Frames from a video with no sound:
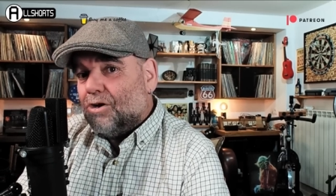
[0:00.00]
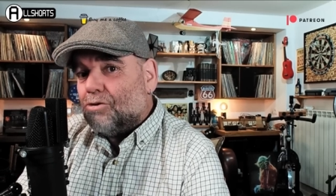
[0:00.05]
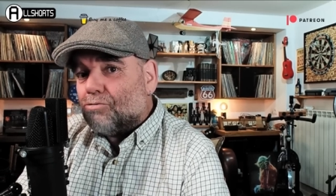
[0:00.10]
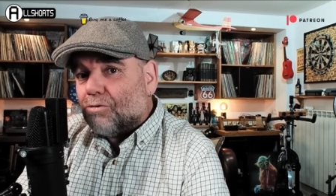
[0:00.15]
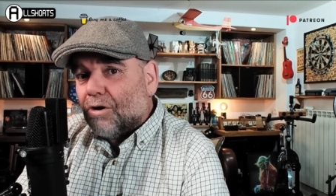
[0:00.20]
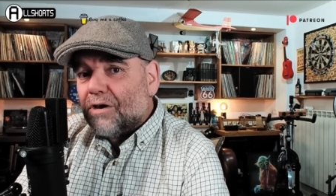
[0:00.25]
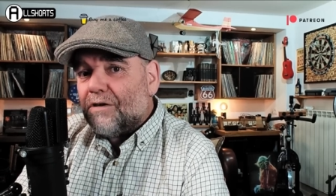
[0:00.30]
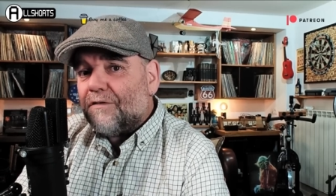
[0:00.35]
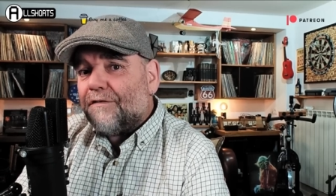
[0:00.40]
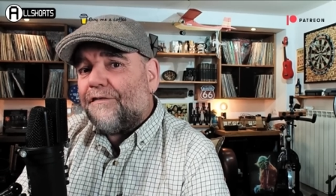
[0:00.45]

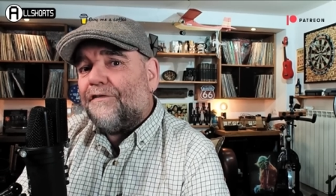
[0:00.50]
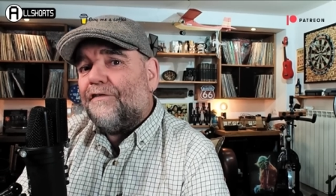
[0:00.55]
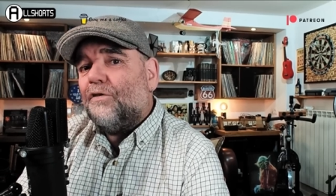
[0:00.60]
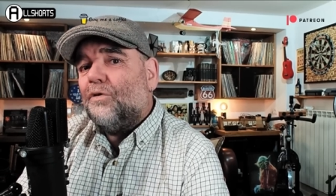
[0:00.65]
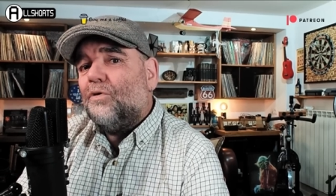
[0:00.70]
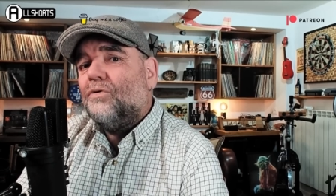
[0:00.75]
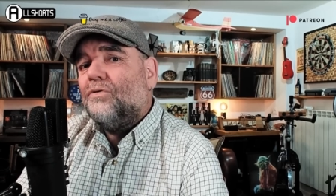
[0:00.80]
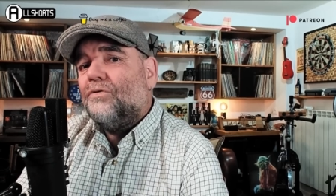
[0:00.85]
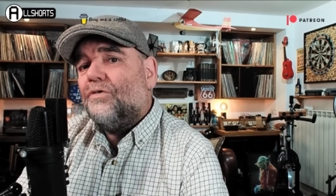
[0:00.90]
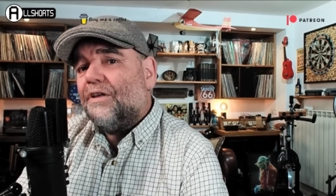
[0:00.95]
Right
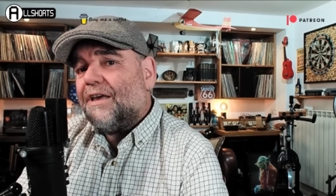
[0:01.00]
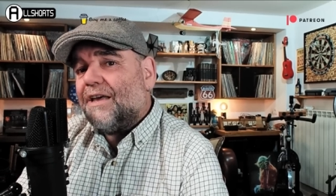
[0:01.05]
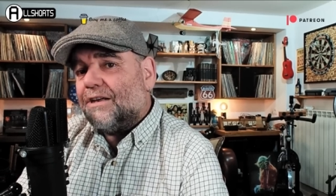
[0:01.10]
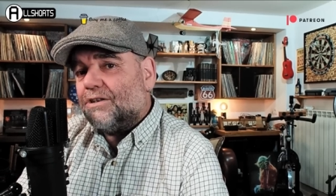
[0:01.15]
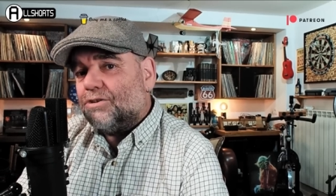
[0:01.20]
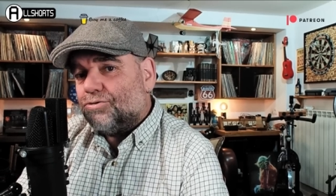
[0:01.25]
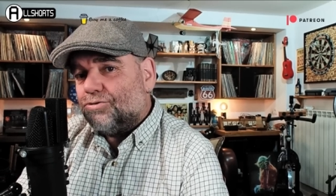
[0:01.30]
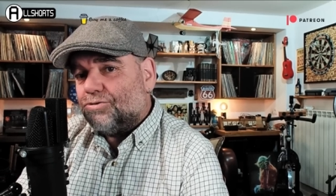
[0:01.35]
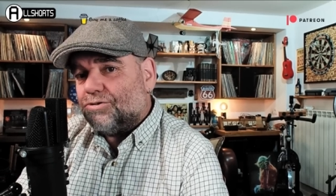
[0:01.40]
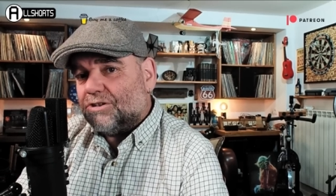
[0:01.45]
for the
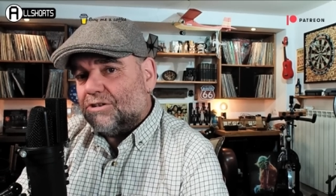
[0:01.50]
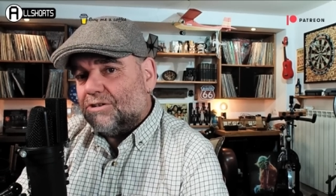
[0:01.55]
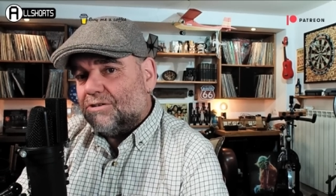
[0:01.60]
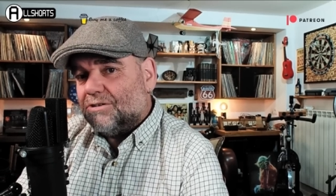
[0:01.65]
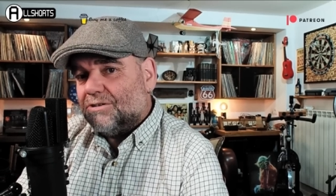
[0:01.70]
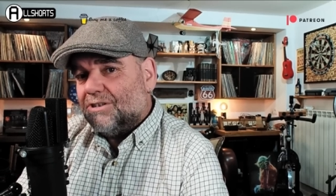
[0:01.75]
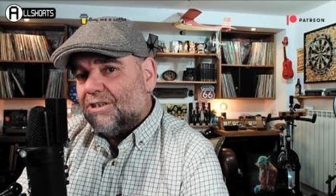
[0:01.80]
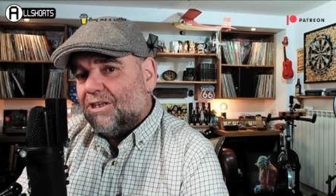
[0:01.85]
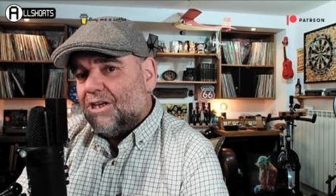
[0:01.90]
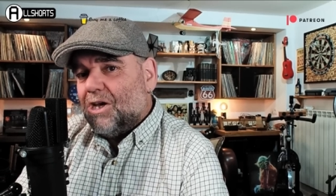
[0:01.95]
country.
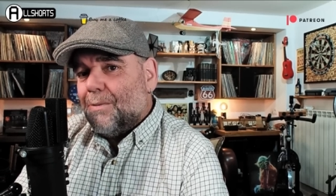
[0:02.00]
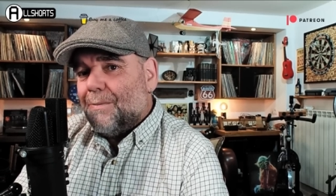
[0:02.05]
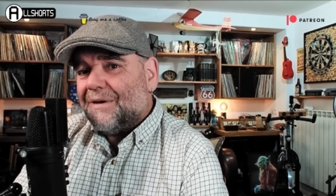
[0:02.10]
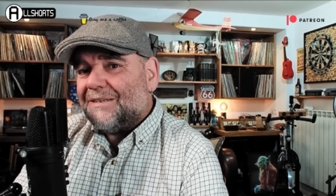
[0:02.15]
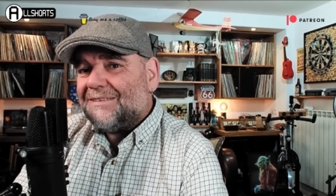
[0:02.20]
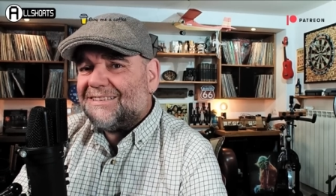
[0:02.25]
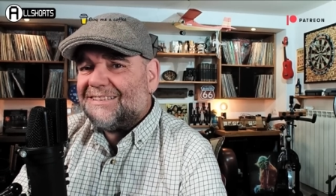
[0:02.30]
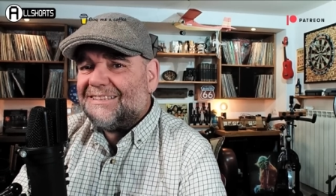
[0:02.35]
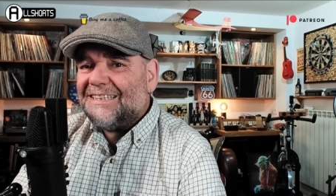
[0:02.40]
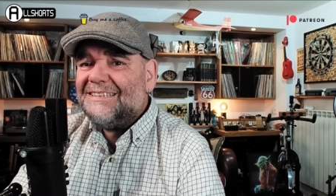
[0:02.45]

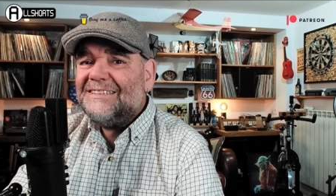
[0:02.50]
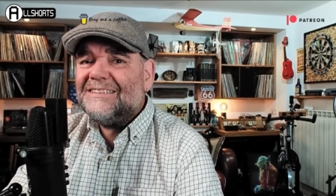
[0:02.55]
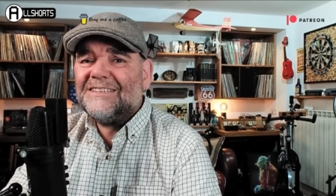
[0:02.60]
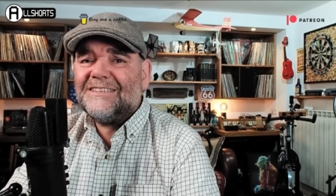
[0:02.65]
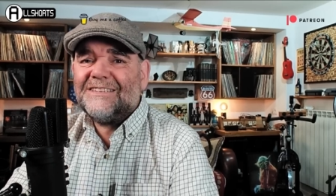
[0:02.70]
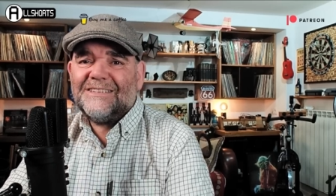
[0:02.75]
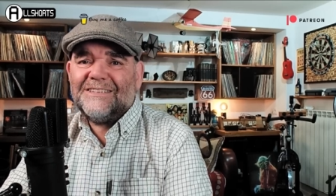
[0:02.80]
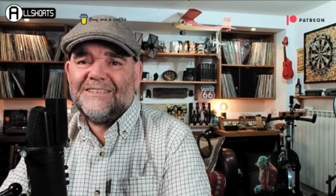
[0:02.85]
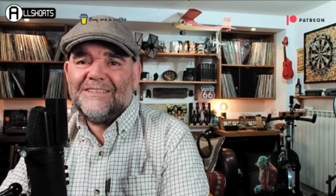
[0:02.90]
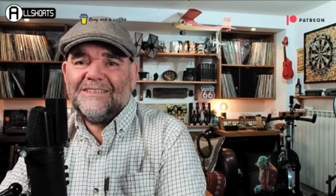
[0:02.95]
But
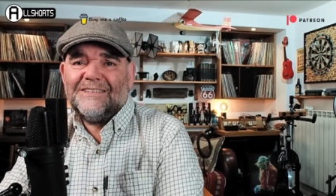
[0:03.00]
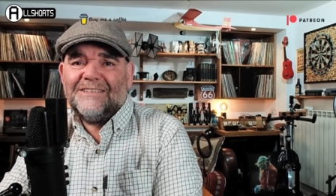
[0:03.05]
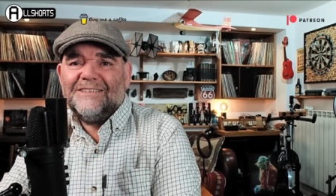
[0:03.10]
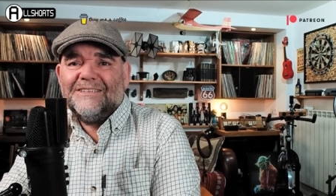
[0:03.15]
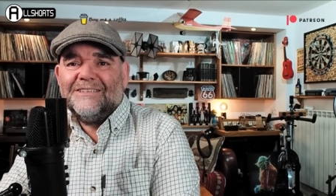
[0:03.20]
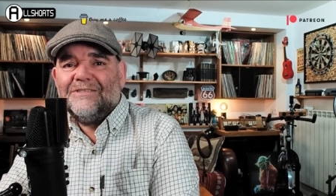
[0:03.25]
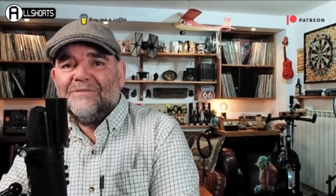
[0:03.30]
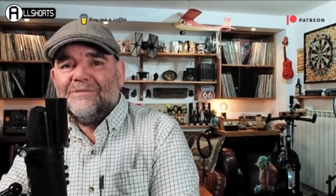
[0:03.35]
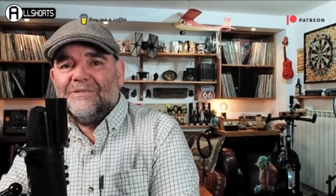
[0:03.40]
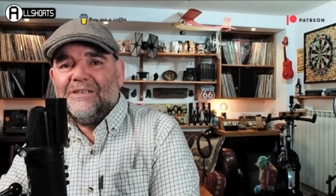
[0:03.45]
since,
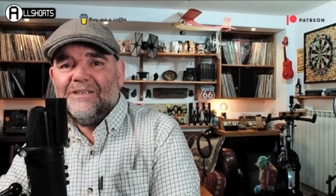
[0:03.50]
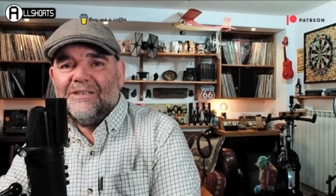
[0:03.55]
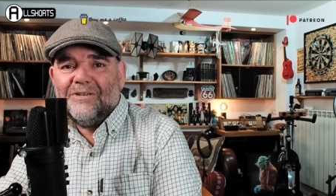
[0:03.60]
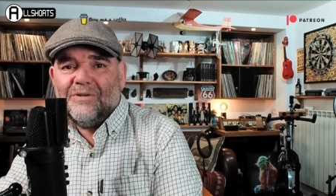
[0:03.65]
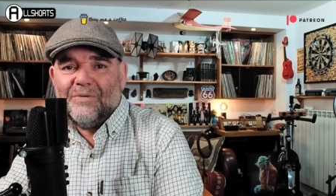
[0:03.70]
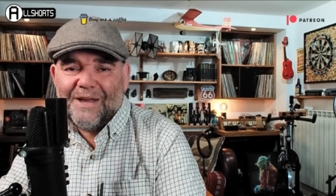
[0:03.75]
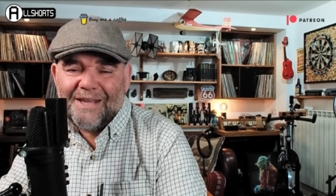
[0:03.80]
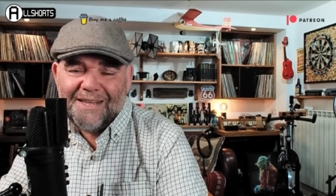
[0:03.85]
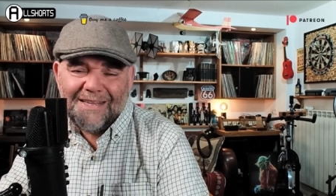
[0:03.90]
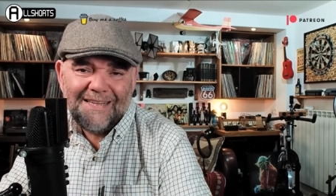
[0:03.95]
well,
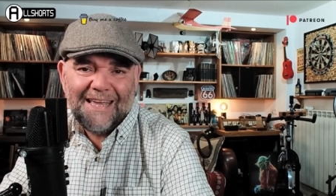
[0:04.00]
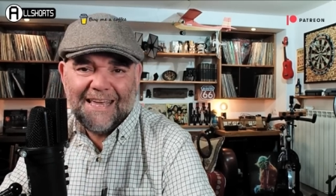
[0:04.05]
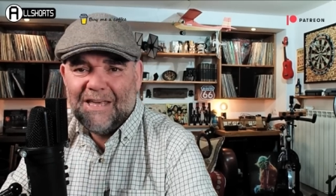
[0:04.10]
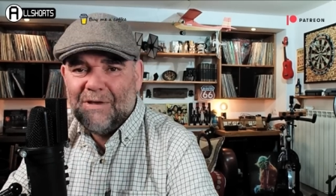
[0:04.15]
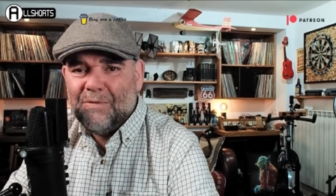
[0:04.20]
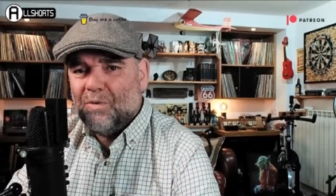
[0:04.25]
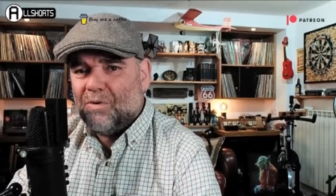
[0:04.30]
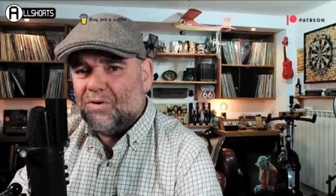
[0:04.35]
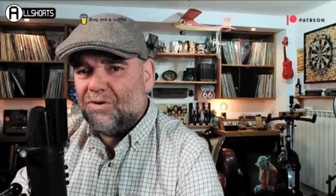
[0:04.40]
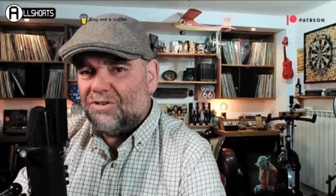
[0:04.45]
when
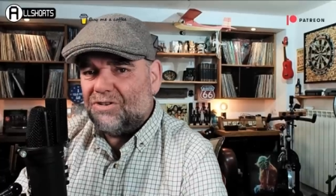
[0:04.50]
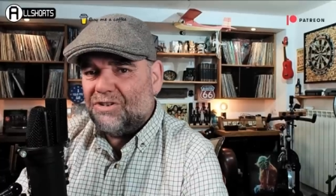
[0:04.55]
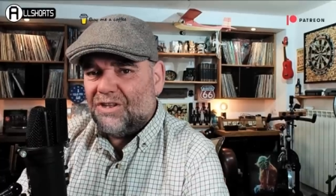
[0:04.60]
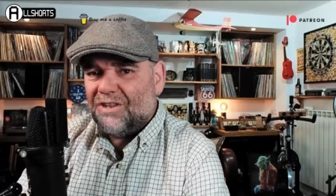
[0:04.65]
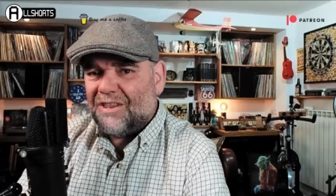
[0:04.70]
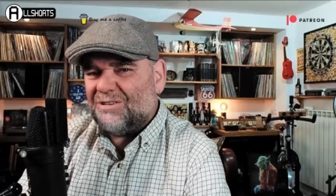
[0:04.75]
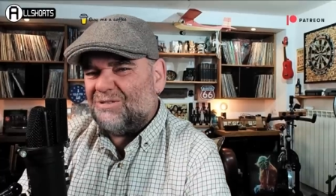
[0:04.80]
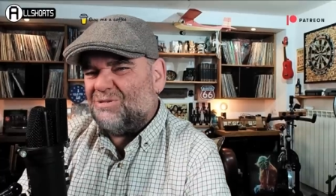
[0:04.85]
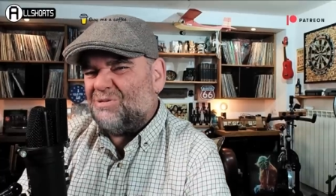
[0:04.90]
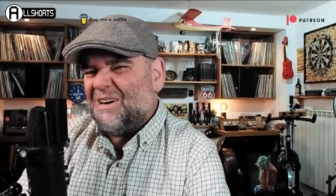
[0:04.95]
he was
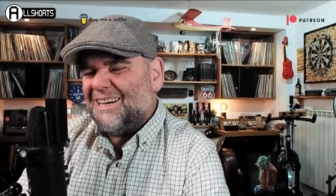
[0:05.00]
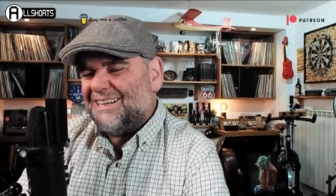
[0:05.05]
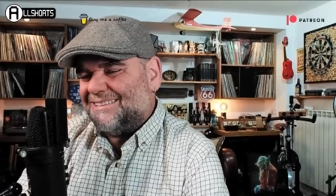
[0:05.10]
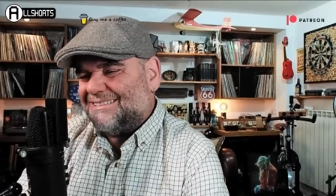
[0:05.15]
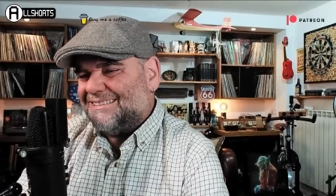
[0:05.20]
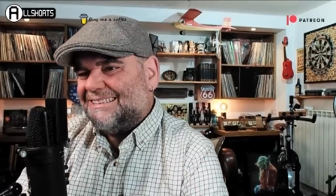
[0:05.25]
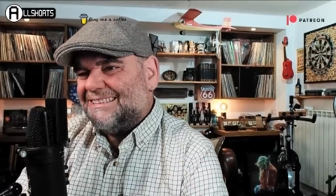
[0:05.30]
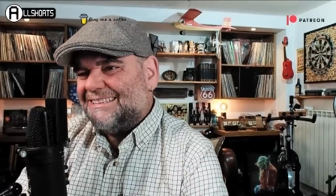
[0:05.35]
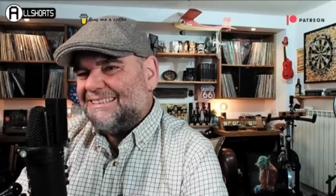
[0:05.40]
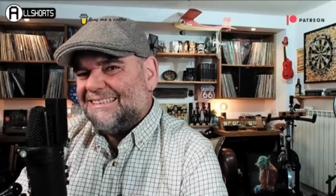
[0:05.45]
the, well,